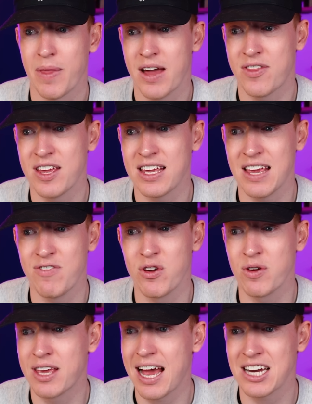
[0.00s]
I think if
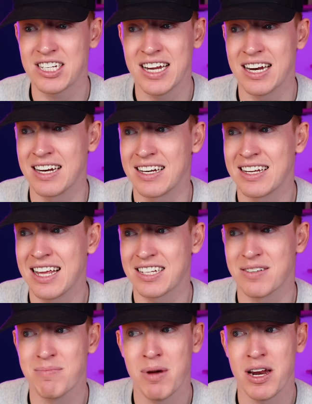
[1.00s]
you can cash in, get
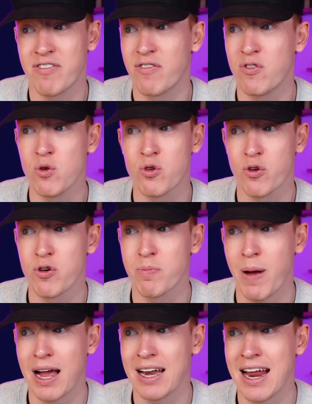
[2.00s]
some money for
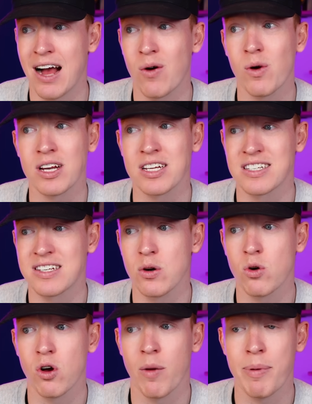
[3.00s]
Fullkrug back now while he's still
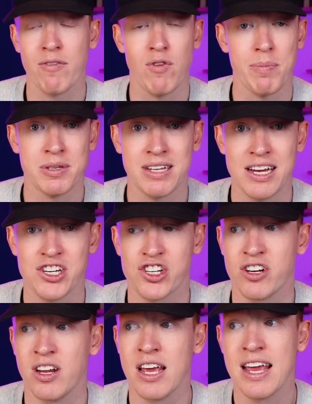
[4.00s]
got a bit of
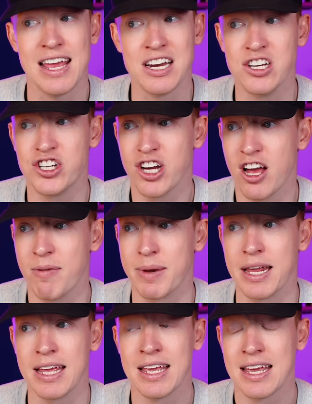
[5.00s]
reputation in
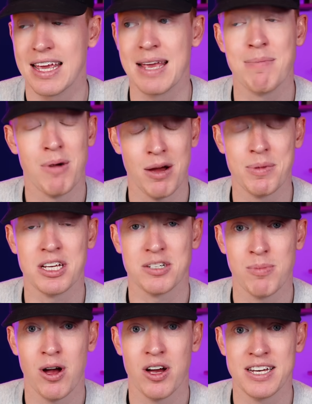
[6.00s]
Germany, it might be a
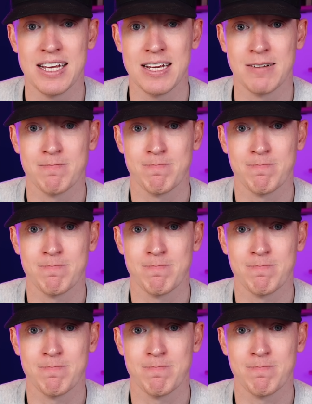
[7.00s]
smart idea.